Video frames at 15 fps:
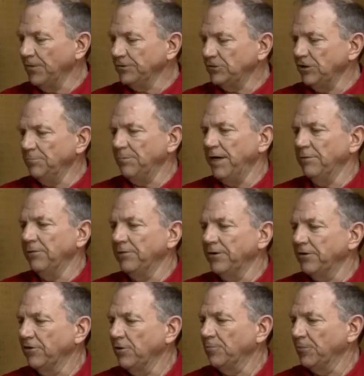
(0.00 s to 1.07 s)
You should be able to
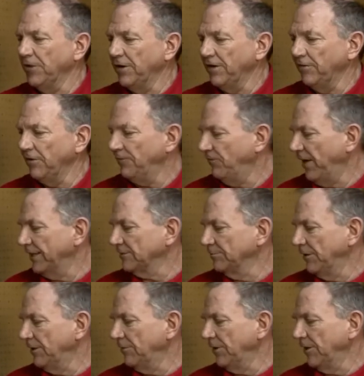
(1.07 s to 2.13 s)
recoup the
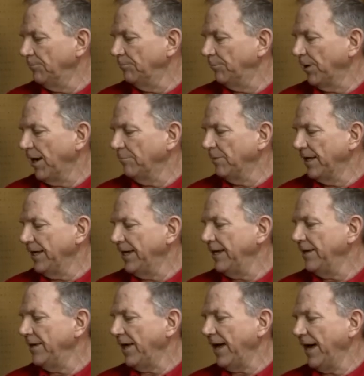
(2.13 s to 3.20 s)
investment in
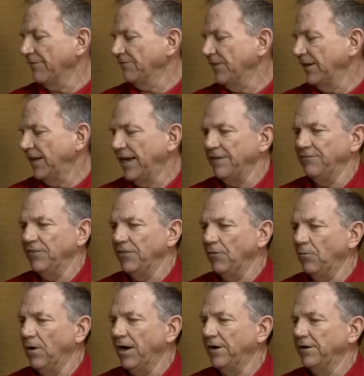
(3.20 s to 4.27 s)
probably half the life of the
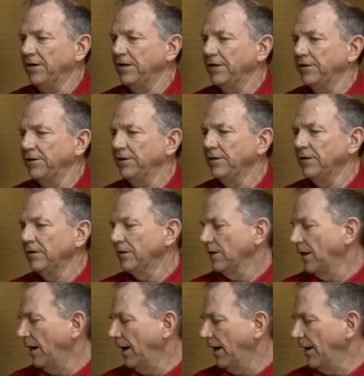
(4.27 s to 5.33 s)
water heater.
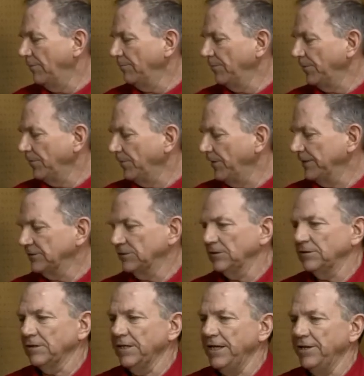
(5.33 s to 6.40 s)
This
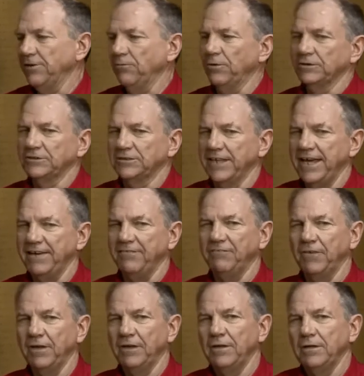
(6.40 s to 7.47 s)
heater will save
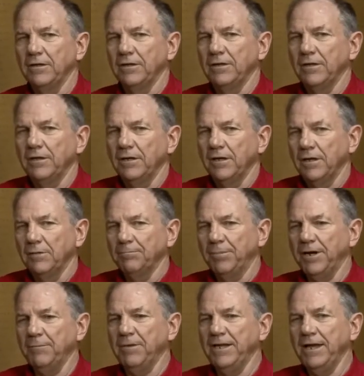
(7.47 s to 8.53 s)

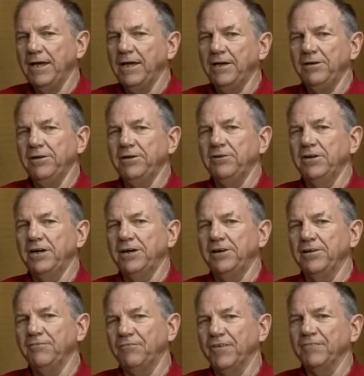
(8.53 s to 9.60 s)
probably $100 to
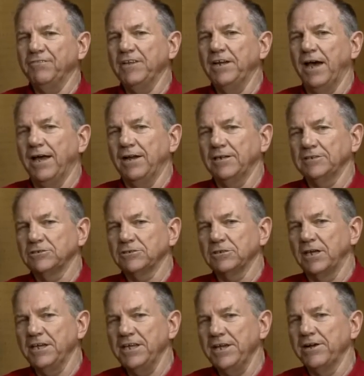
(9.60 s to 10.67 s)

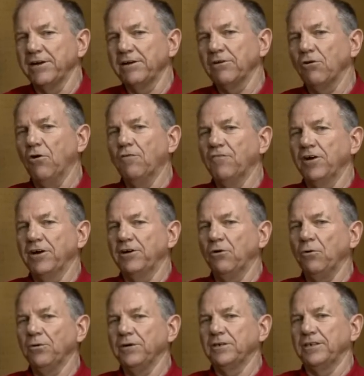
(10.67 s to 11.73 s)
$150 a year over an
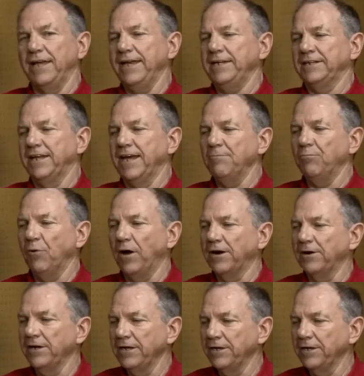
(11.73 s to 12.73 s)
older tank-type water